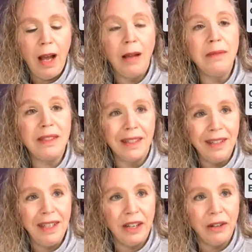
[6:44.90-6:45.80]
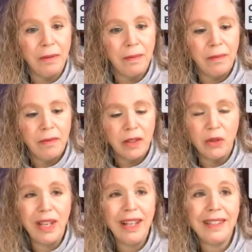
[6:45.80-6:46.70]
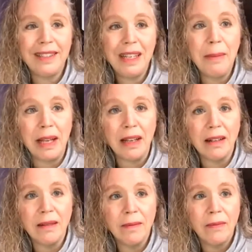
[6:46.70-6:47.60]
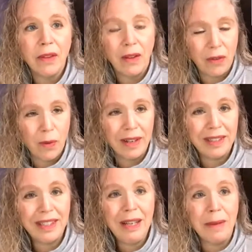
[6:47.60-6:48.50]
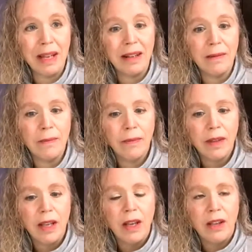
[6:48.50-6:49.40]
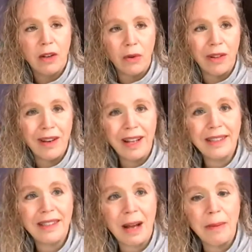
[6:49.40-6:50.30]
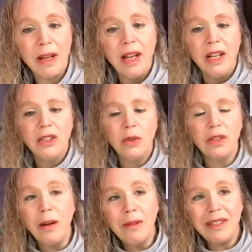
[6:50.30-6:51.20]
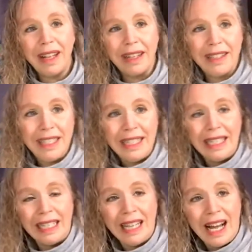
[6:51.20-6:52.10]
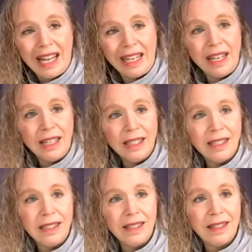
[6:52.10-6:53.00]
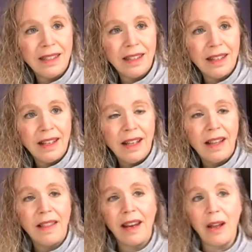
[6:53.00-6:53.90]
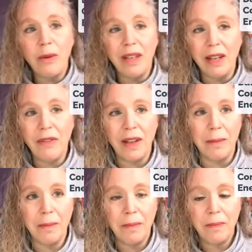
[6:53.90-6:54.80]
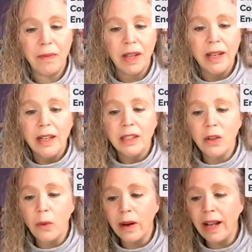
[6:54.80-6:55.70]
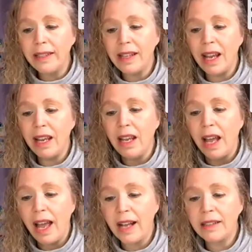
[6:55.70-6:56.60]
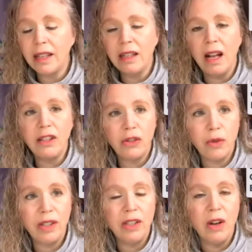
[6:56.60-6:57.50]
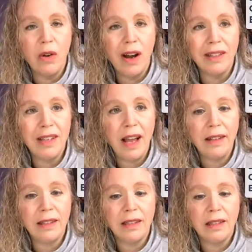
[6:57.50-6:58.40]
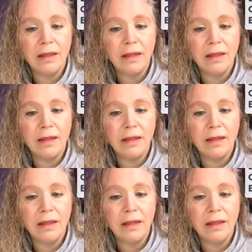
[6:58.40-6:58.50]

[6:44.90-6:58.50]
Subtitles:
I'm still here. You can't see me. If you want to see me, go to the next step. So it was almost like a teasing line that I would give him. So when I say exit clause strict, no contact,